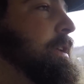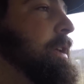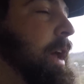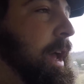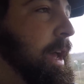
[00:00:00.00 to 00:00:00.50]

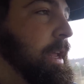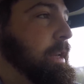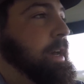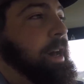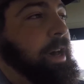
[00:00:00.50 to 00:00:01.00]
and
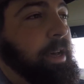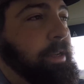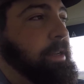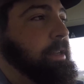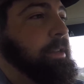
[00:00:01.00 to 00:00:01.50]

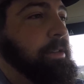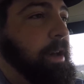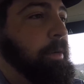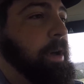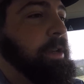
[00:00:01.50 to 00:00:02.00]
so I
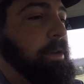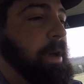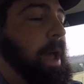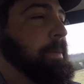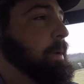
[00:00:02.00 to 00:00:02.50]
wasn't too
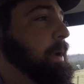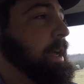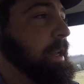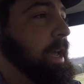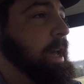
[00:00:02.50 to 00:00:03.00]
happy
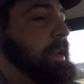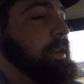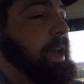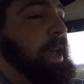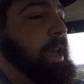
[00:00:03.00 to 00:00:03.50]
about that,
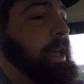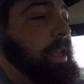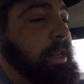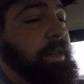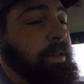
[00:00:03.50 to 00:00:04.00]

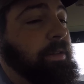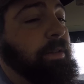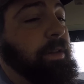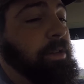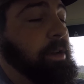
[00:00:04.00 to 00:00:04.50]
and
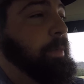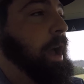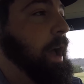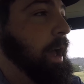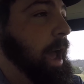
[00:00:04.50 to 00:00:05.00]
it took me
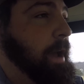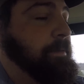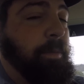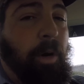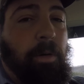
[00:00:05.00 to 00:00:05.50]
half
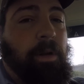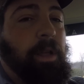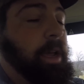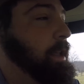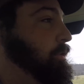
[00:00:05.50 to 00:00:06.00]
a morning to
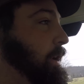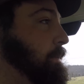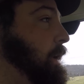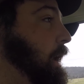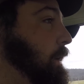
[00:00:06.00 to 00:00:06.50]
get it
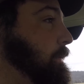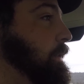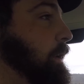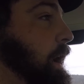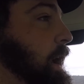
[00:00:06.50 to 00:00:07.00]
jumped off
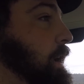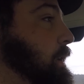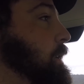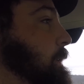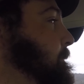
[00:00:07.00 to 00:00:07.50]
and cranked.
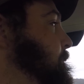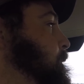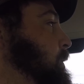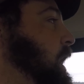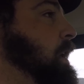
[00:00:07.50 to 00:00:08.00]

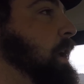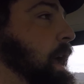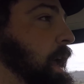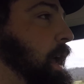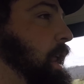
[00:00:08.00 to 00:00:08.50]

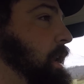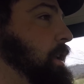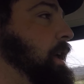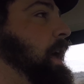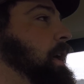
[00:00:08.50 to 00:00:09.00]
And
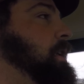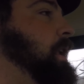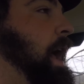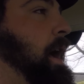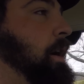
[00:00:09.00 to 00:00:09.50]

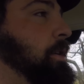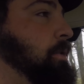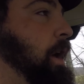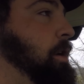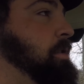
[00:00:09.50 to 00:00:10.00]
now who
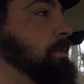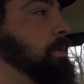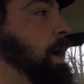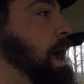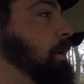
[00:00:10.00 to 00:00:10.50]
knows if the
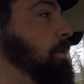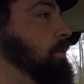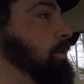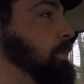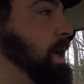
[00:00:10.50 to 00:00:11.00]
battery
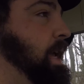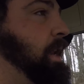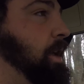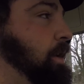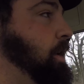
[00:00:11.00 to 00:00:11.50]
will be any
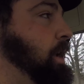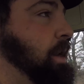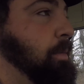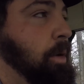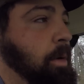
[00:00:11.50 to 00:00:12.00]
good
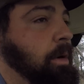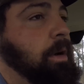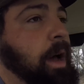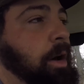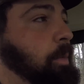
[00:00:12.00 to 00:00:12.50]
anymore.
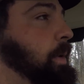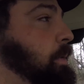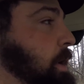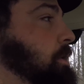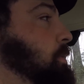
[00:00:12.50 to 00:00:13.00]
I hope it
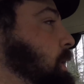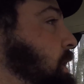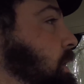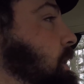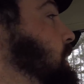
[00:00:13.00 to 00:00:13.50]
will, but
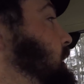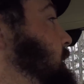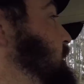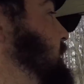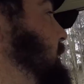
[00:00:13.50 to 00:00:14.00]

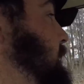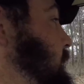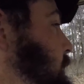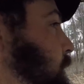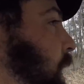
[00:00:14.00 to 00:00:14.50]

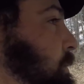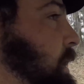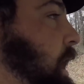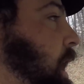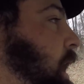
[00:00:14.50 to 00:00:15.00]
probably
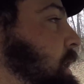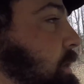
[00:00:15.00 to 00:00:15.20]
not.